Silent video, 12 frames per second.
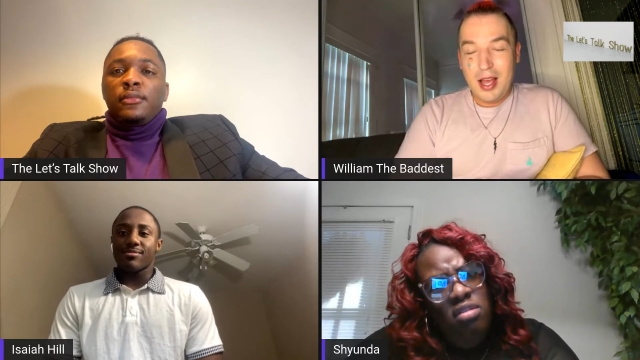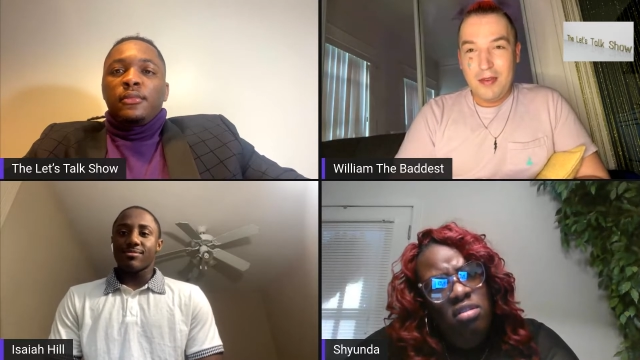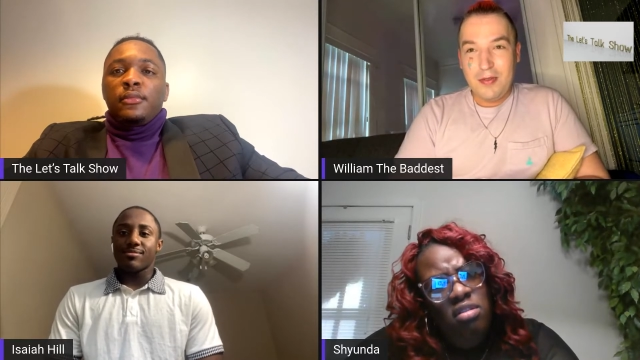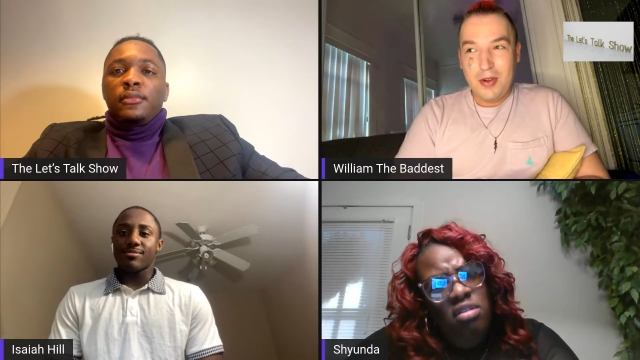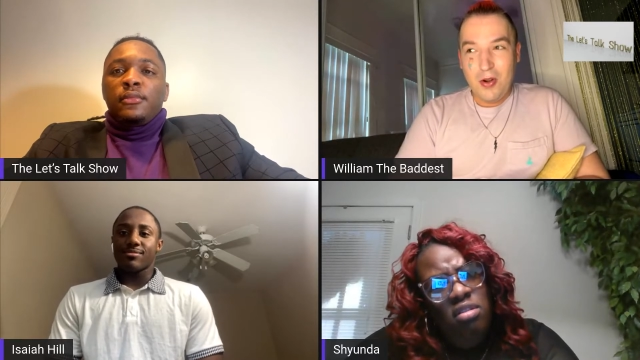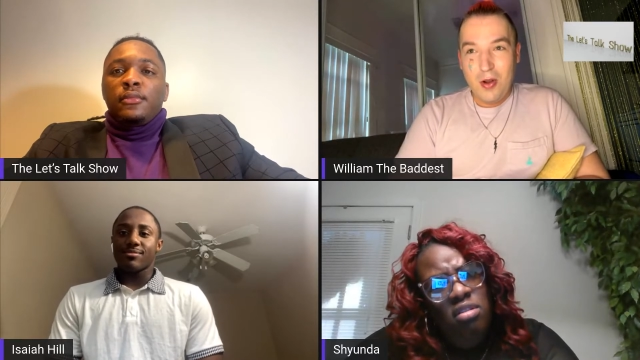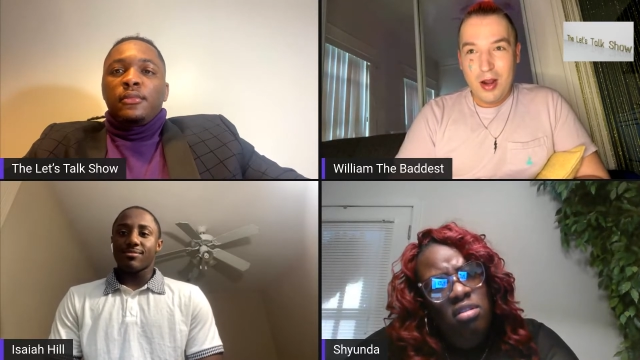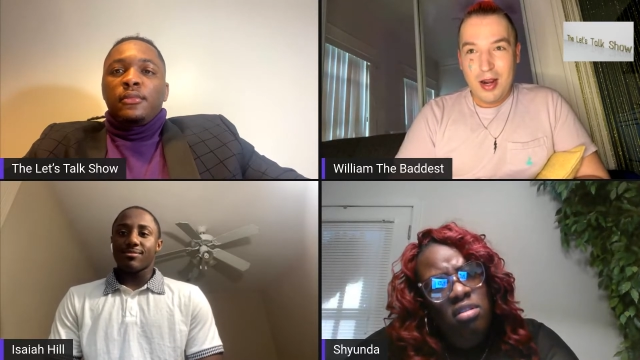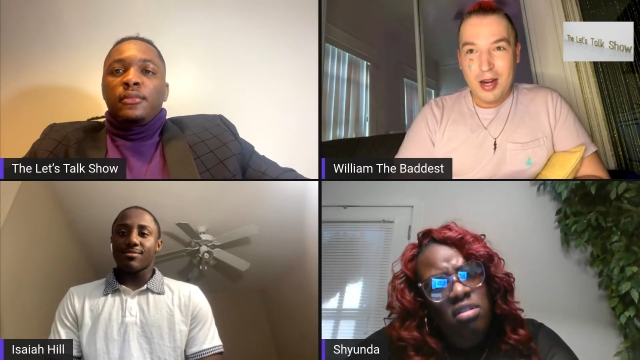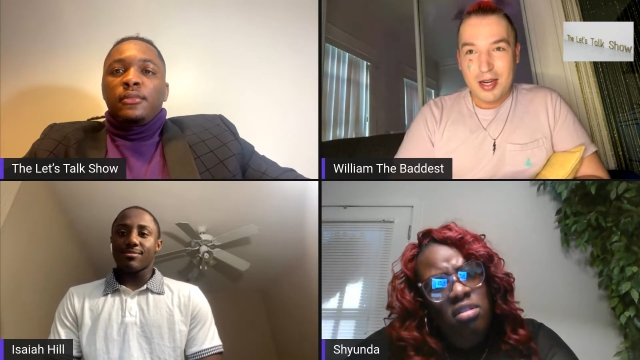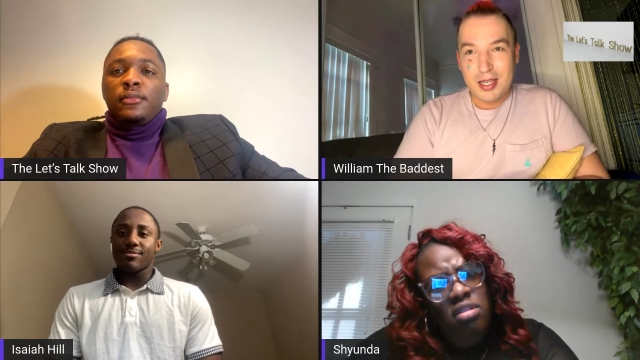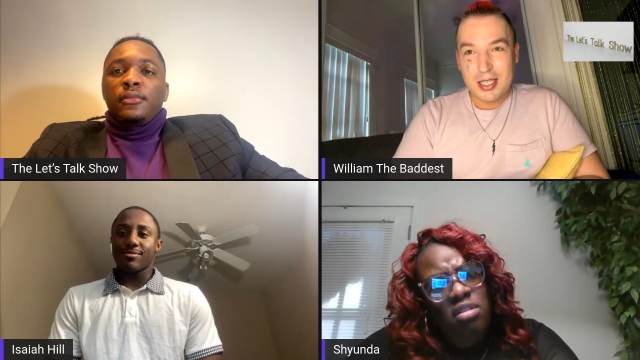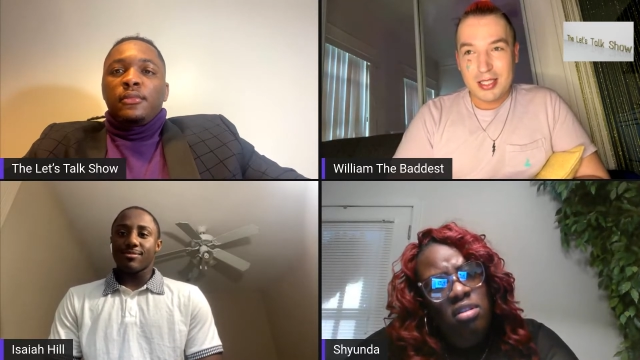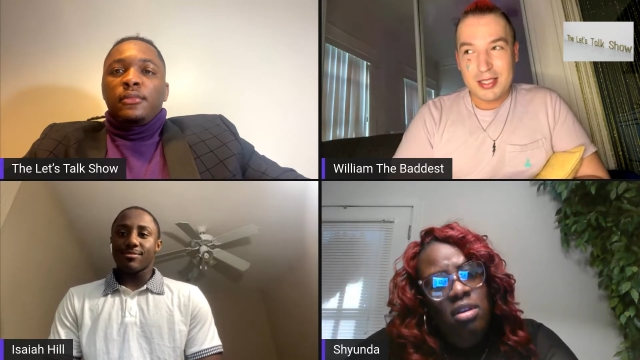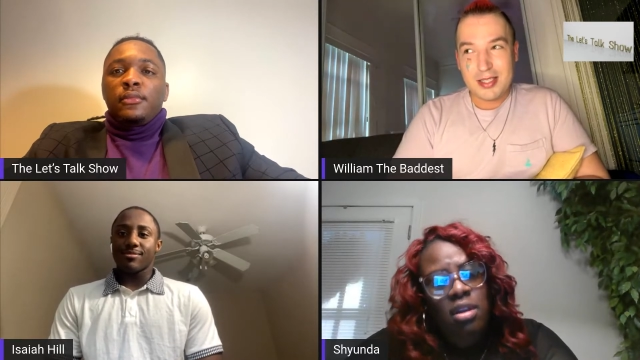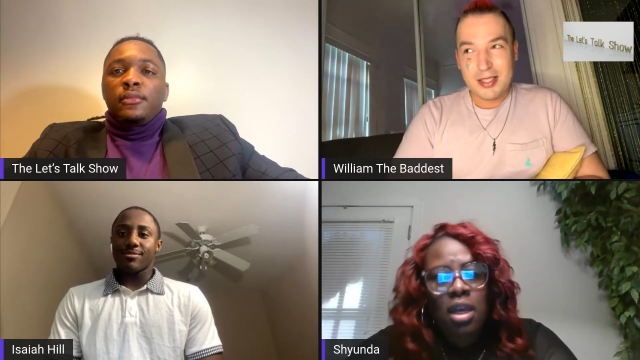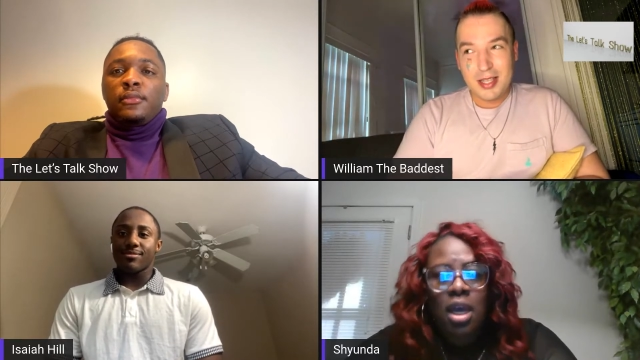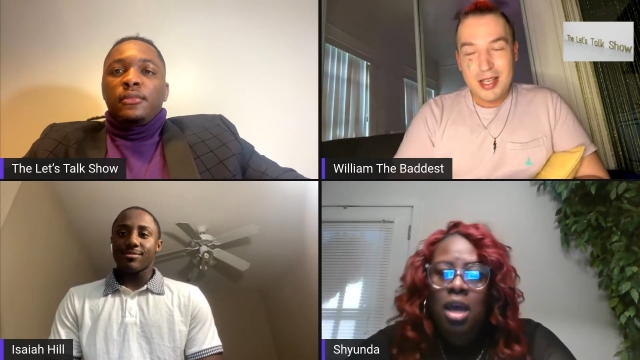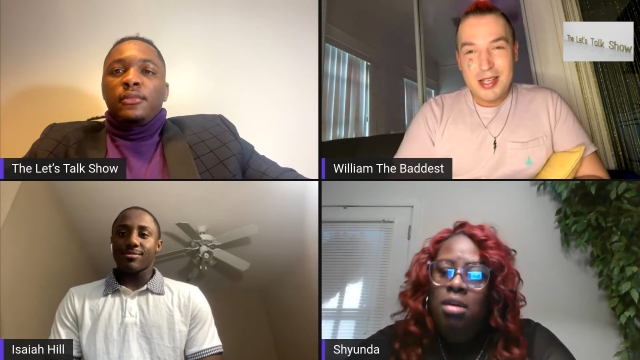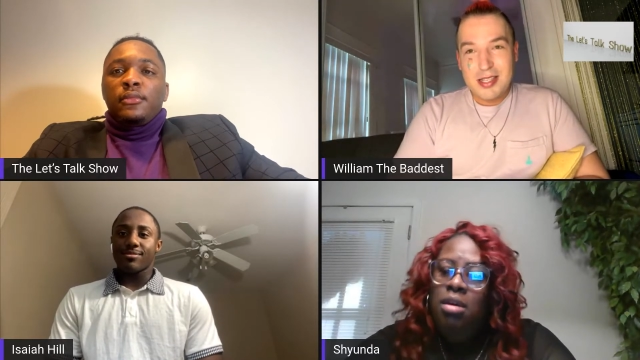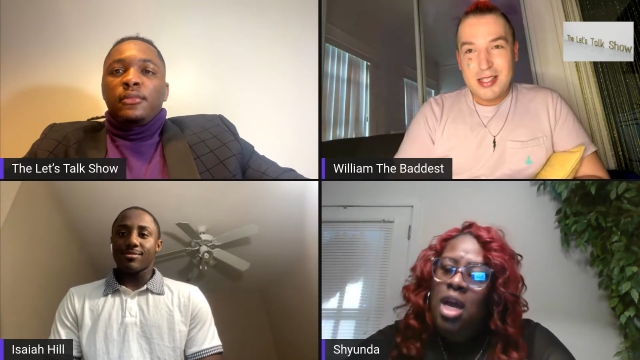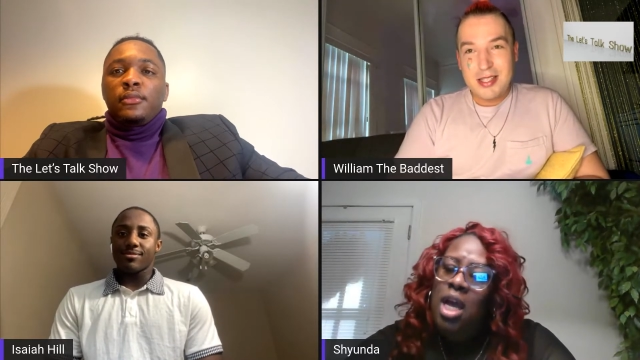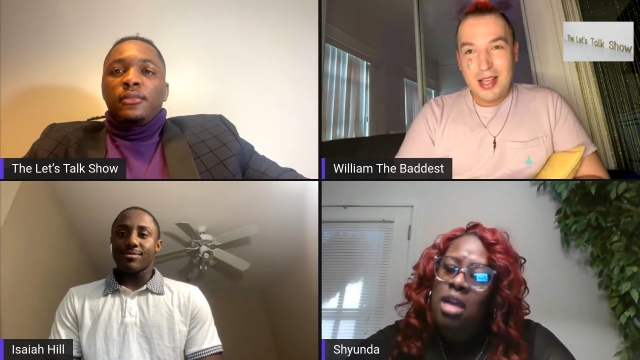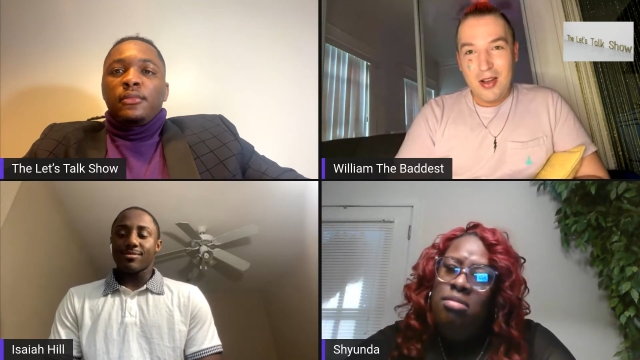Speaker 1: Of course. Oh,
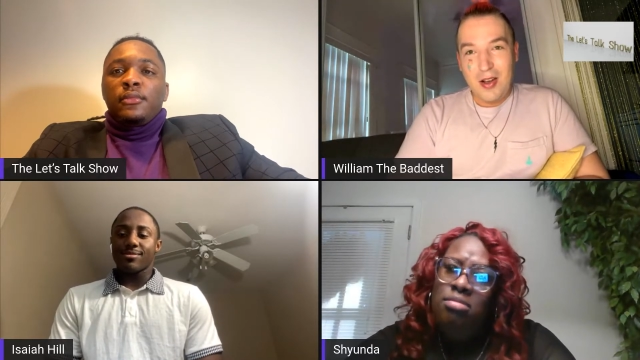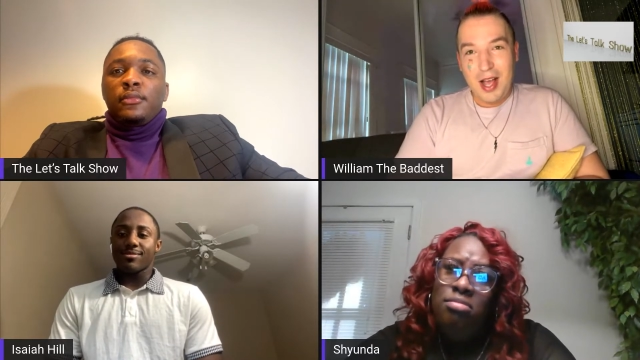okay. So